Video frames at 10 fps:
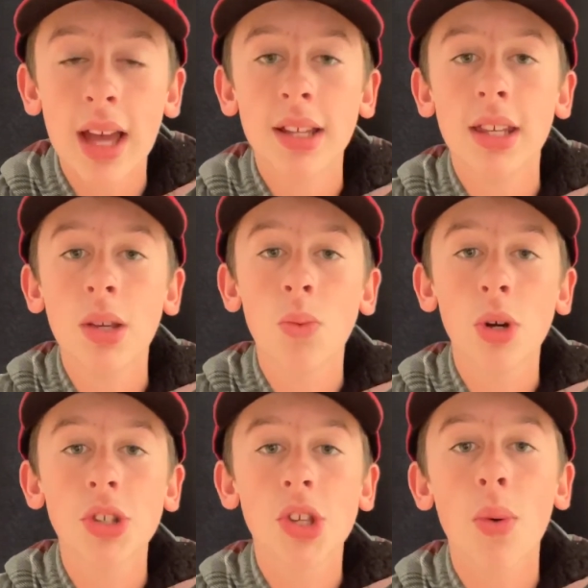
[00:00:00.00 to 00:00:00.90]
and he
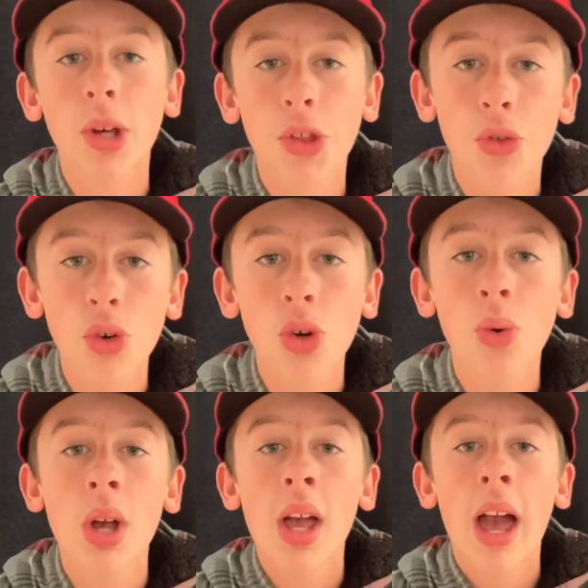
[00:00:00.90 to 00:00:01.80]
was going
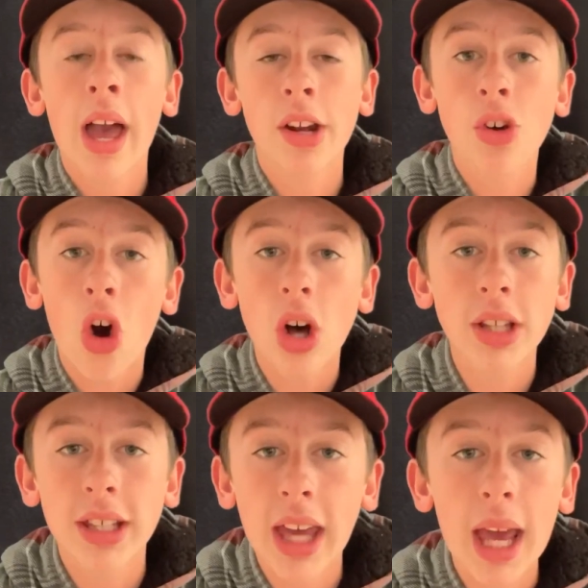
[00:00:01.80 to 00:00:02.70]
through and
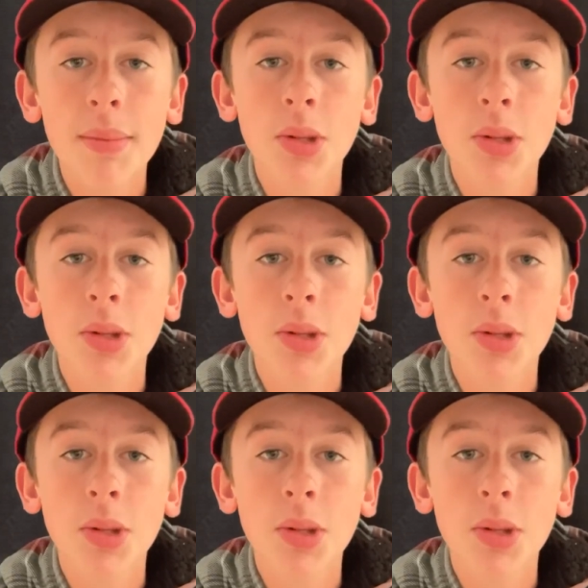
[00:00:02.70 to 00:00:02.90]
calling games.